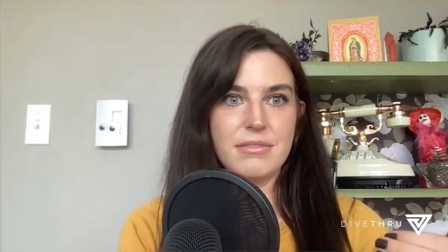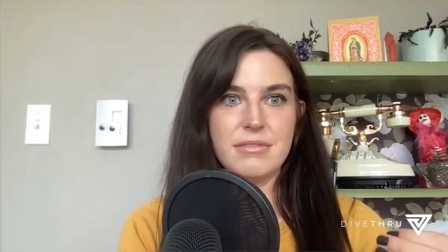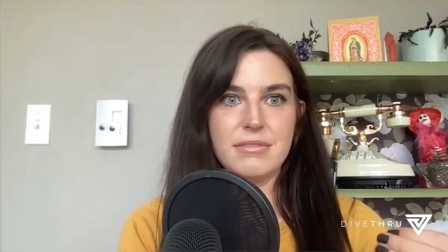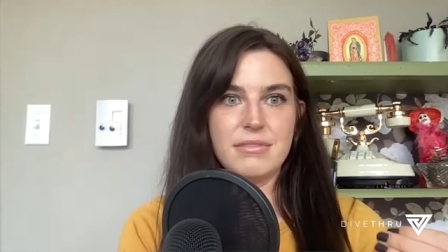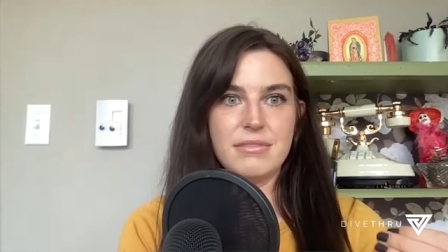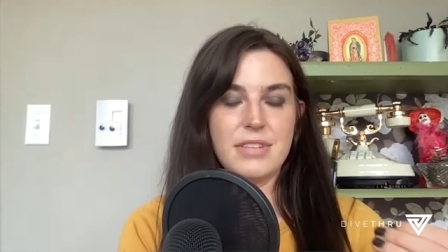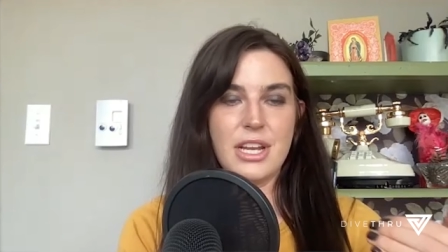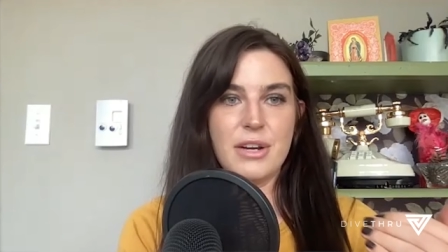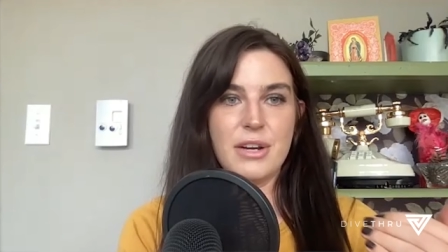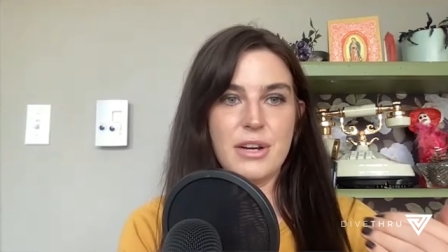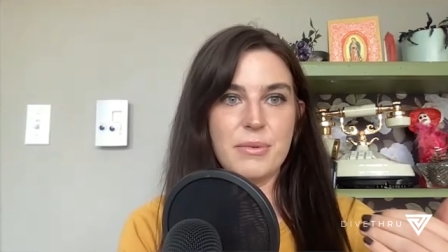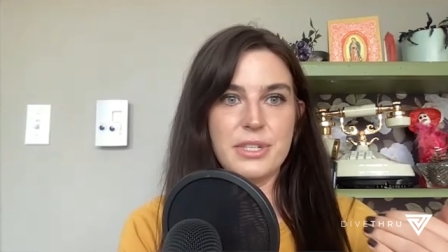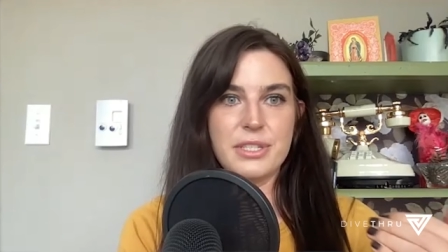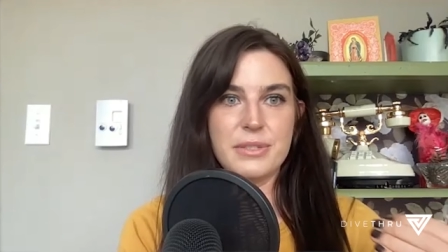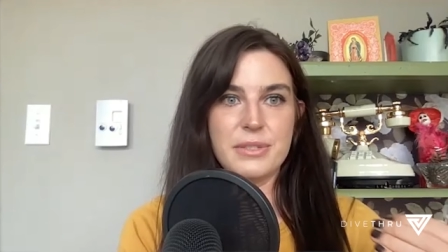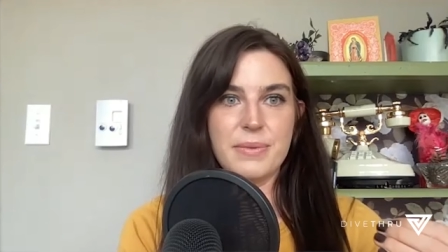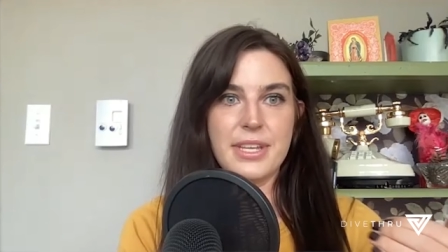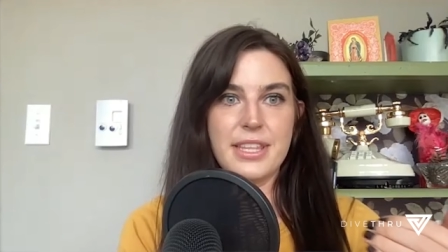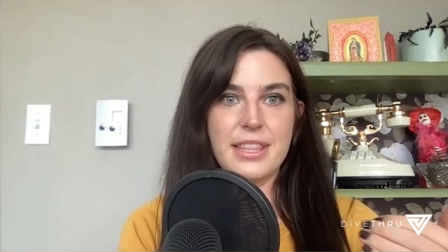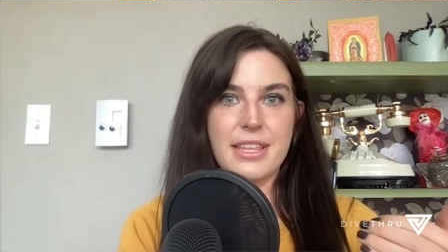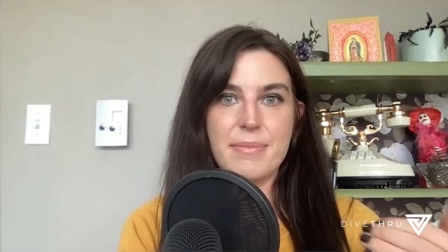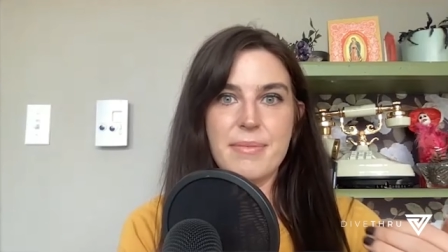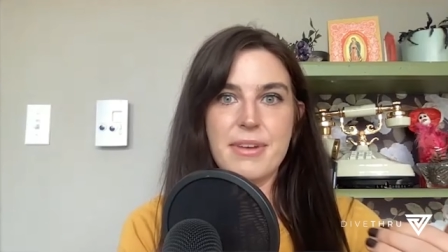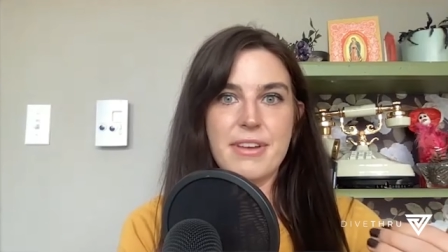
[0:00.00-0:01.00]
you know, was
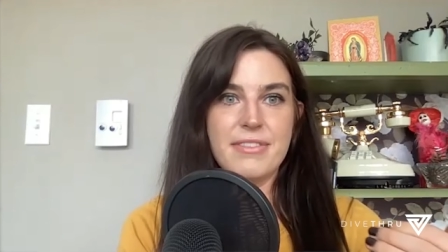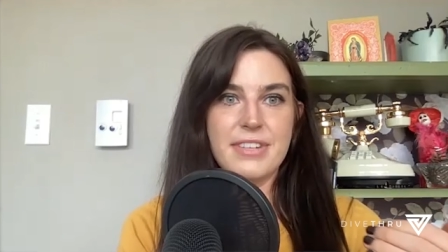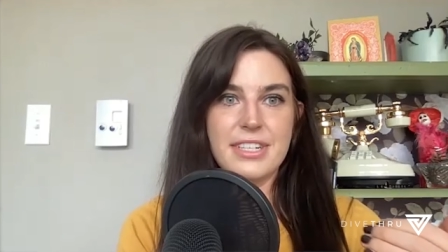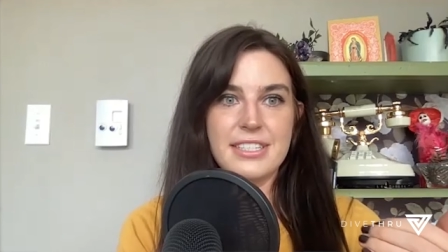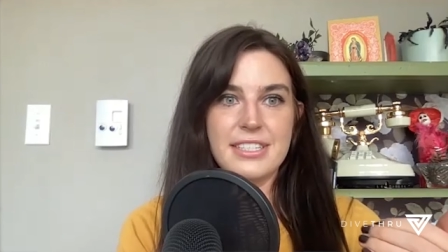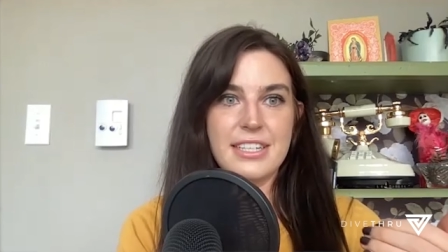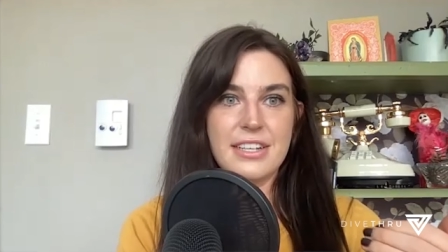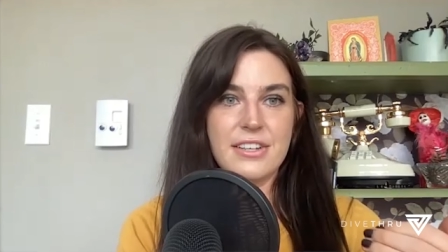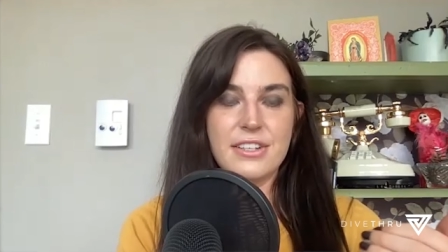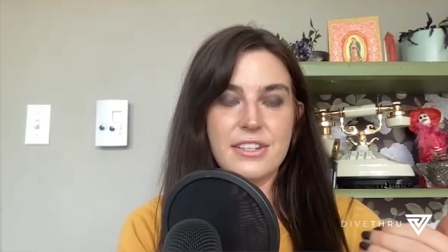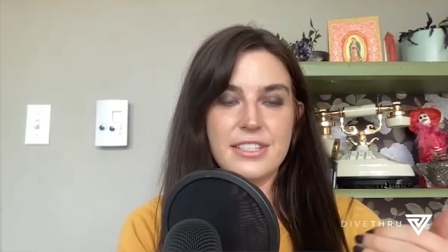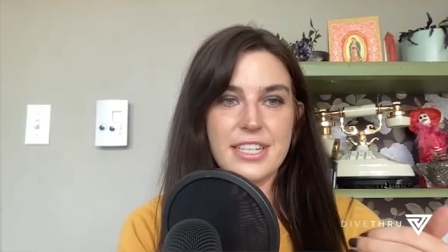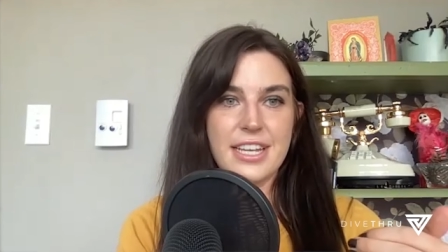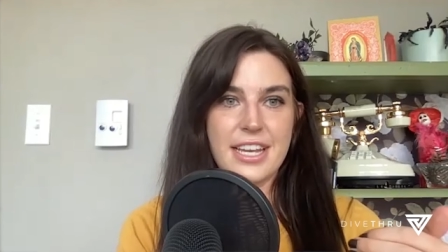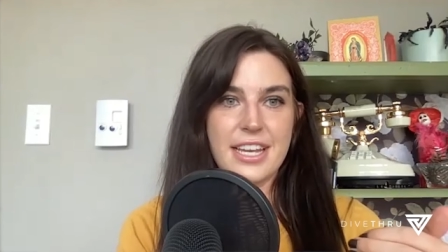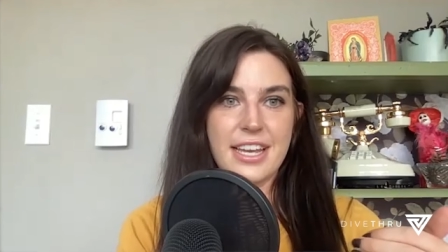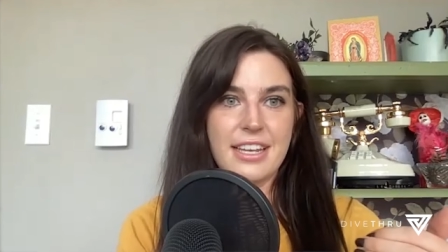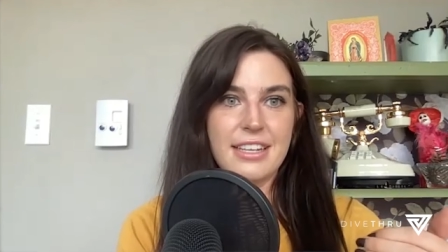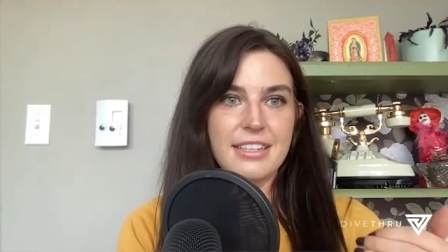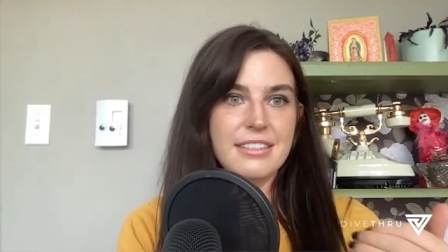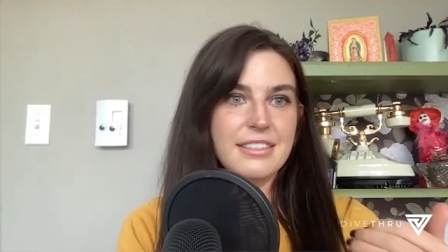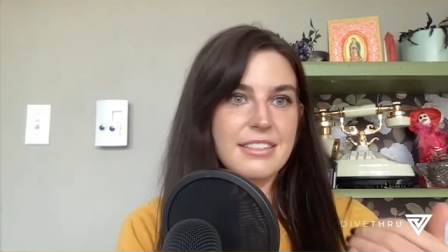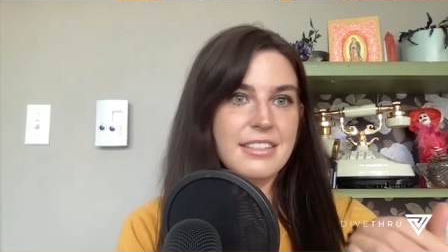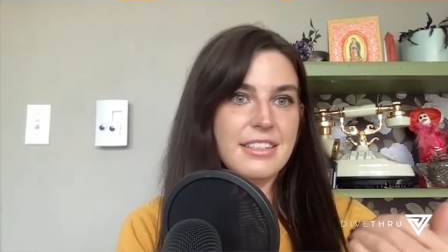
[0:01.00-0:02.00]
with them every single
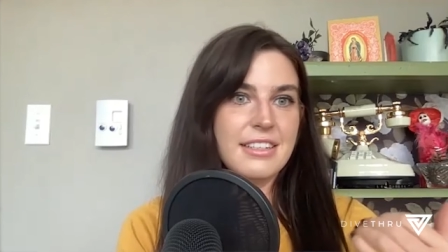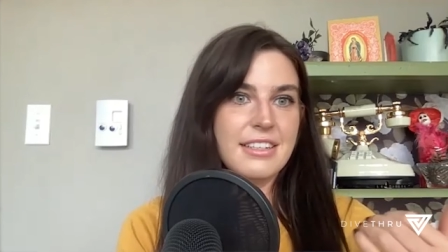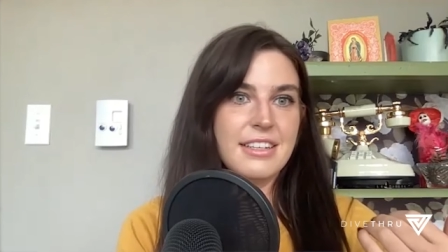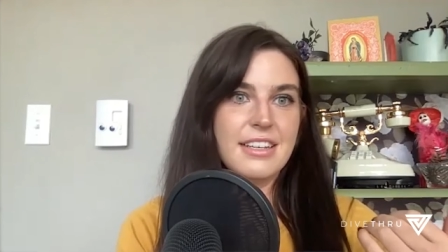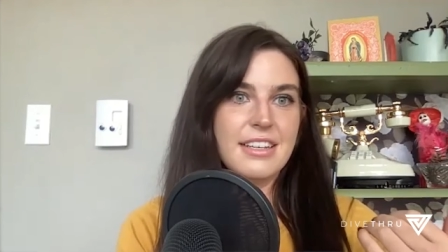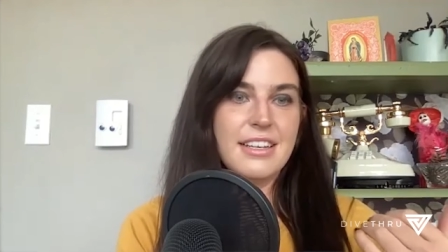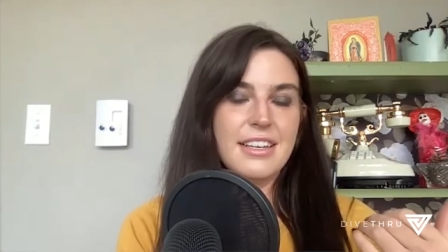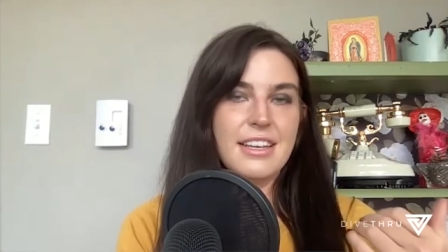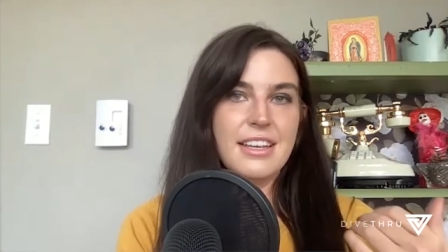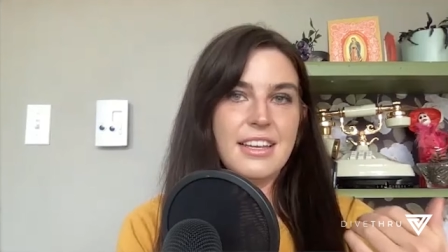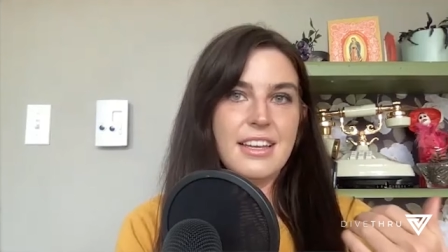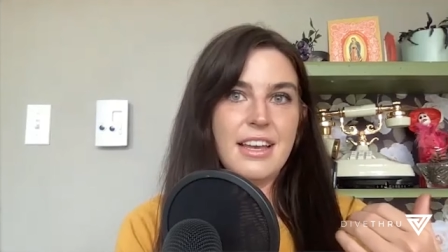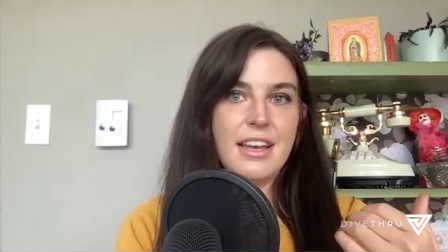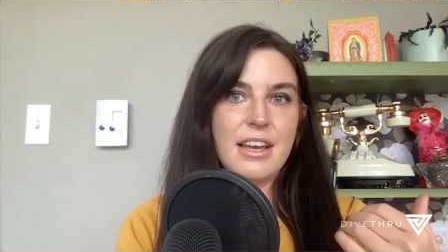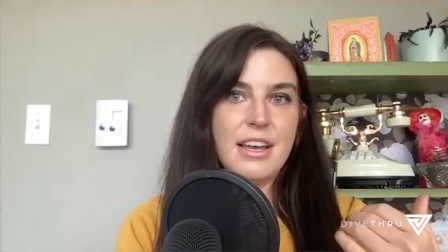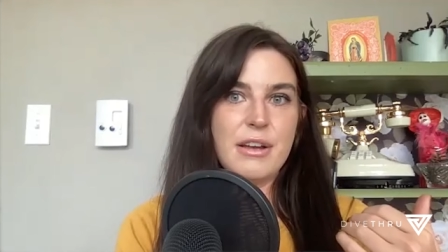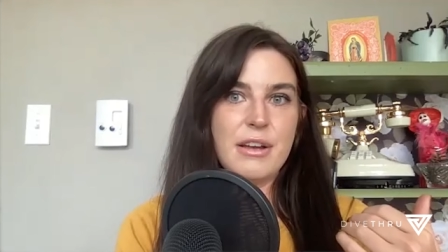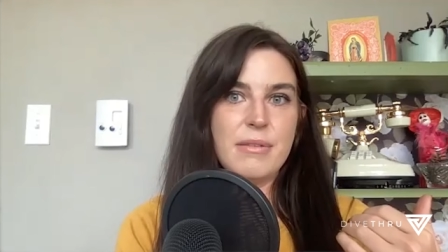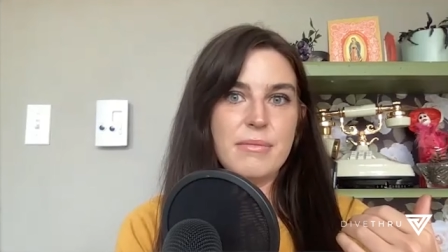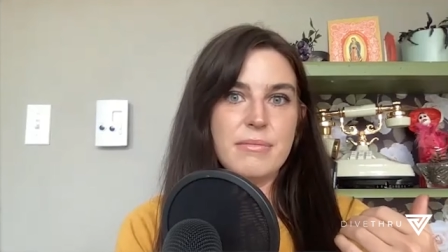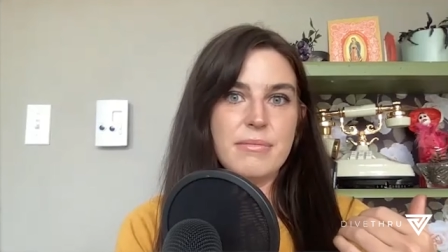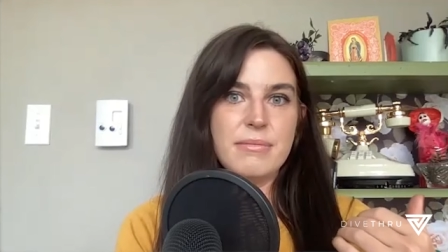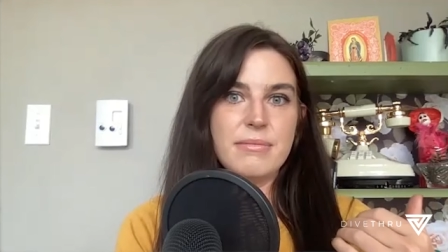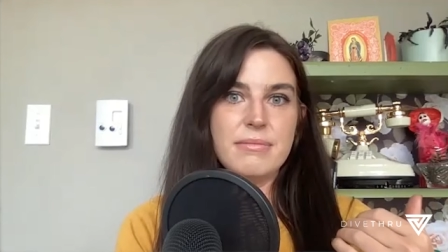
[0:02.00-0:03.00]
day.
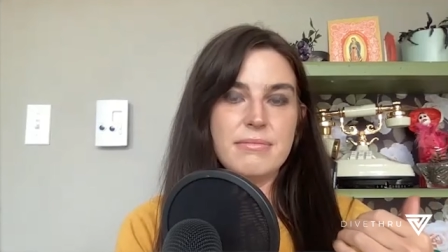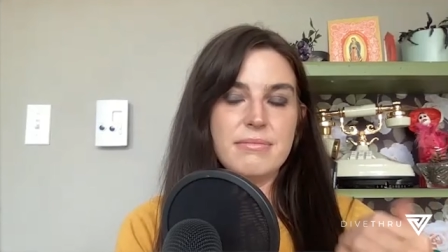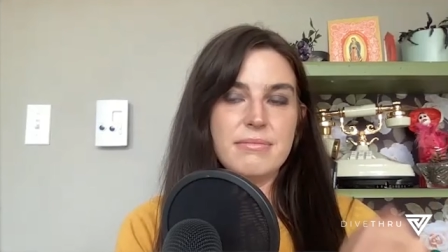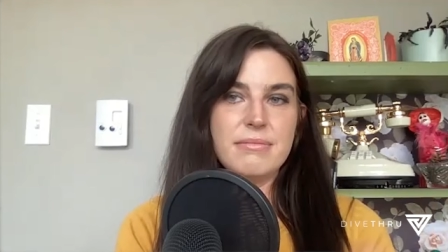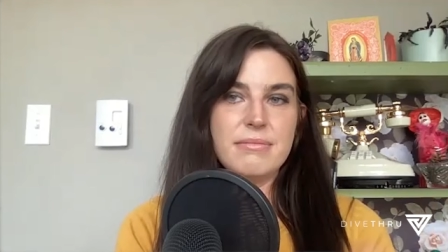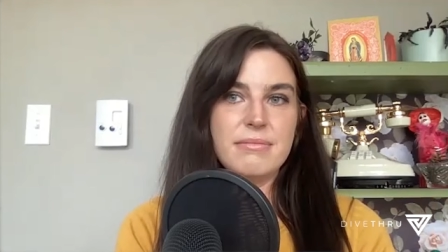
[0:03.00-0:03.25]
Mm-hmm.